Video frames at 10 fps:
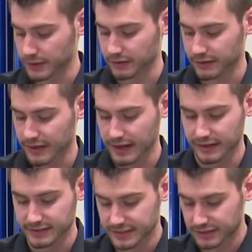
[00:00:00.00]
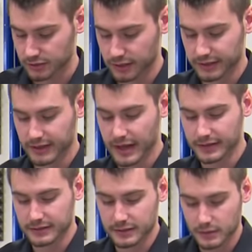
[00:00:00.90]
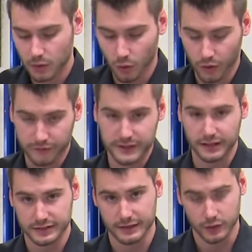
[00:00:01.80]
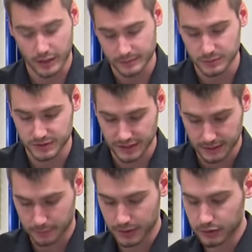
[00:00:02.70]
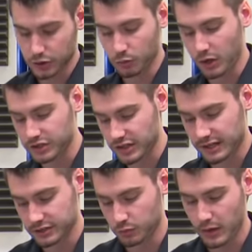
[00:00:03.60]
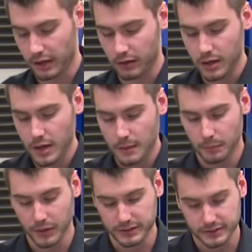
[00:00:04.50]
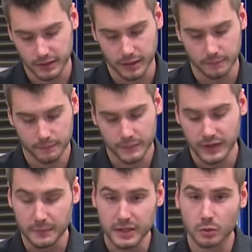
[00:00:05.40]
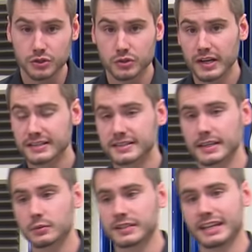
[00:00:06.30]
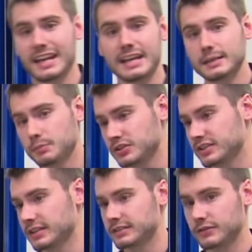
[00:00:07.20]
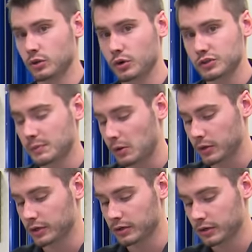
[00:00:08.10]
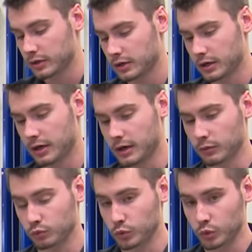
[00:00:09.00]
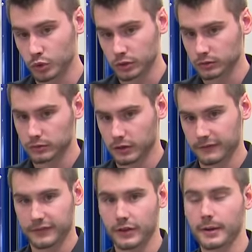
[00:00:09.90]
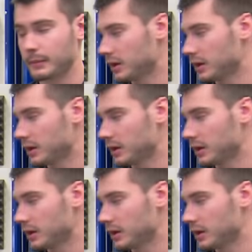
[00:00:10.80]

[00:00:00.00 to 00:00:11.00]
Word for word: like that on a sensor like that. Or if it does have a grams per second P I D, you could watch that as well. But uh, let me know what you guys think with that eighty percent of your horsepower uh, rule of thumb.